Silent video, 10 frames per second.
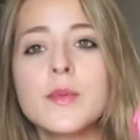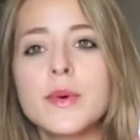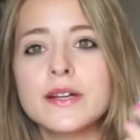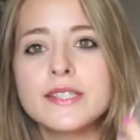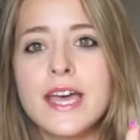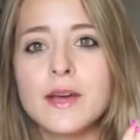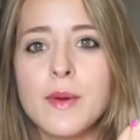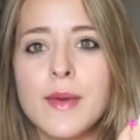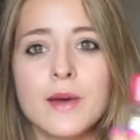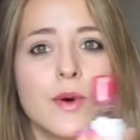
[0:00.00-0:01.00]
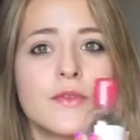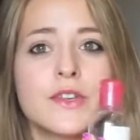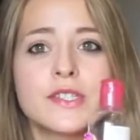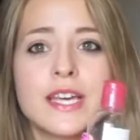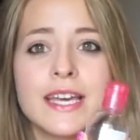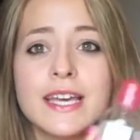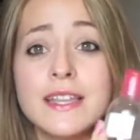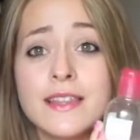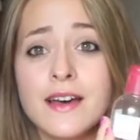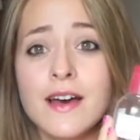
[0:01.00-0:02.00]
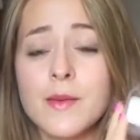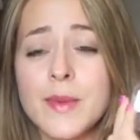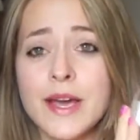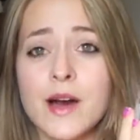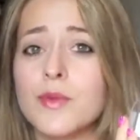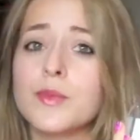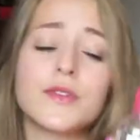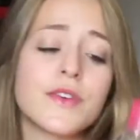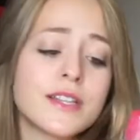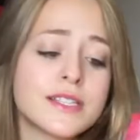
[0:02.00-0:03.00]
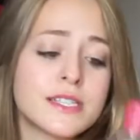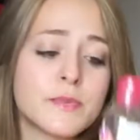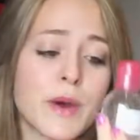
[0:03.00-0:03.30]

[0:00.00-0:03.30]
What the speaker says: But I'll take my makeup off using either a makeup remover, this is